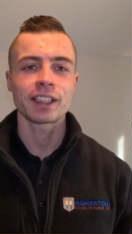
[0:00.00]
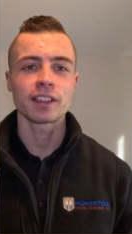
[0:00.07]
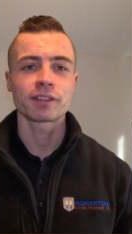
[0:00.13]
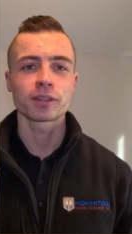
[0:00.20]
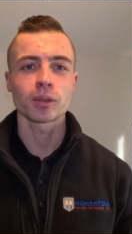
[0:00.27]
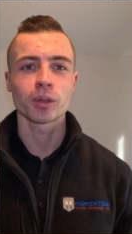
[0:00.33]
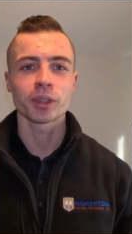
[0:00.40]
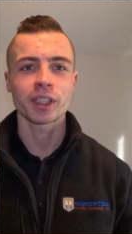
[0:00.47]

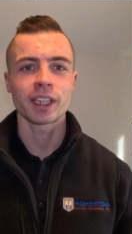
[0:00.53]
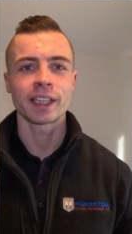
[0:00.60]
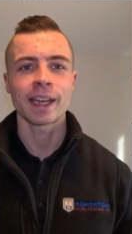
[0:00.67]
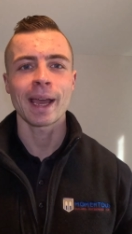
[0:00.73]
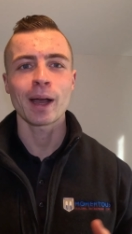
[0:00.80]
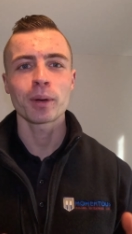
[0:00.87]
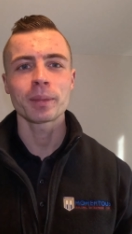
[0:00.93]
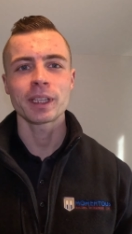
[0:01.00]
floor can
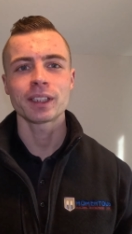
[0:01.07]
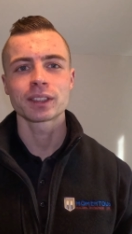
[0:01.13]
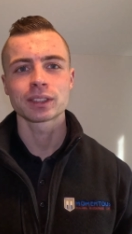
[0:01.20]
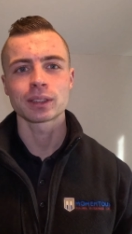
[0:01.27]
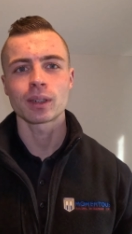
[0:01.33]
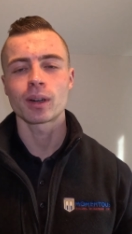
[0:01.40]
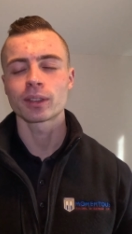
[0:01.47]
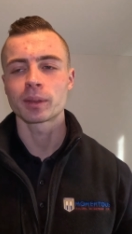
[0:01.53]
now be
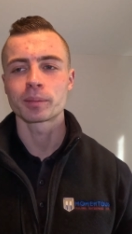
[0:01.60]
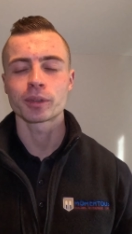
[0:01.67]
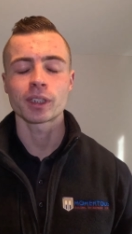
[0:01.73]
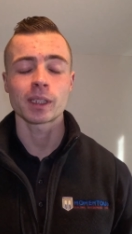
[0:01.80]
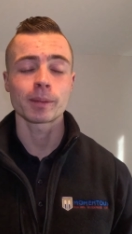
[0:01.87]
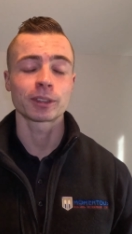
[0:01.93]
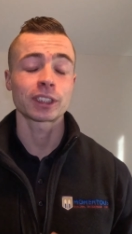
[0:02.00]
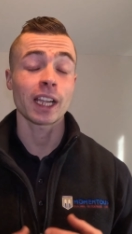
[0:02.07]
installed in
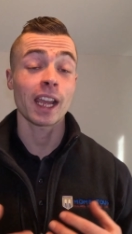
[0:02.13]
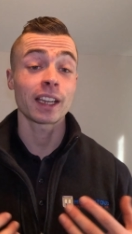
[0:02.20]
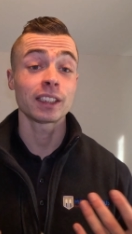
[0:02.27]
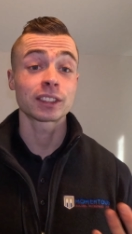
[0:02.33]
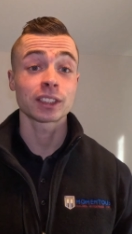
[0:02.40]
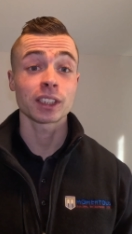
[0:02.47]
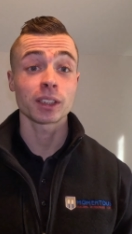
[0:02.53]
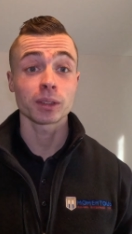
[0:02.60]
pretty much any
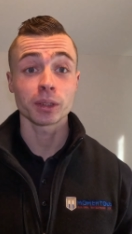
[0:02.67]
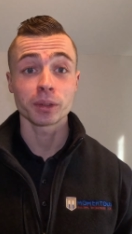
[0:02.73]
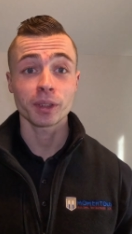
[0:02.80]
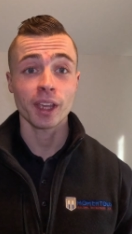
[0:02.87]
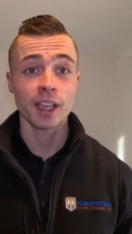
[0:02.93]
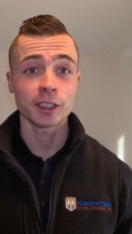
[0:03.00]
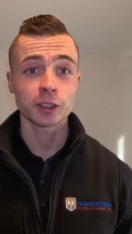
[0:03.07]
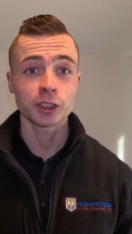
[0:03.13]
single
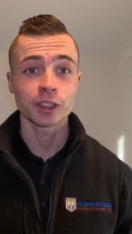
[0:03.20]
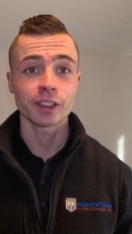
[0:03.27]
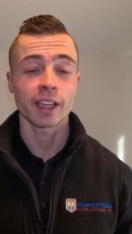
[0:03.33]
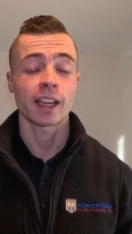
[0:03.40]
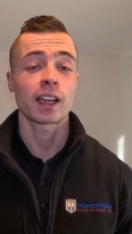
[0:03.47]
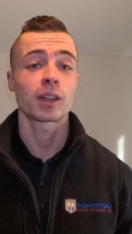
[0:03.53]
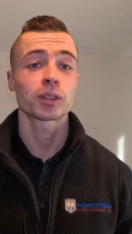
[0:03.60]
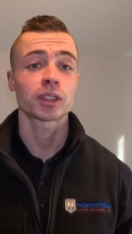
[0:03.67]
location in the
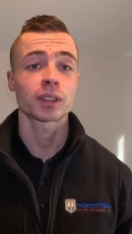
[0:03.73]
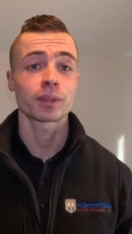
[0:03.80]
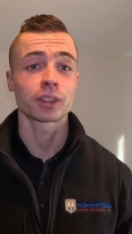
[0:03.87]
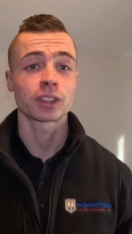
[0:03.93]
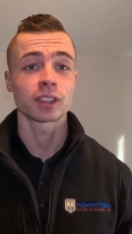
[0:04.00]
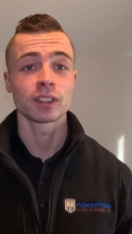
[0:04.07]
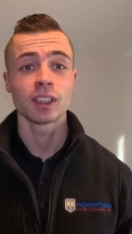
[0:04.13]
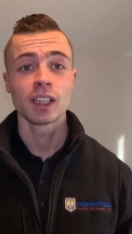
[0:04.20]
house if
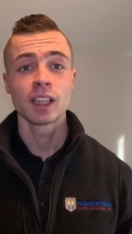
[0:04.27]
it's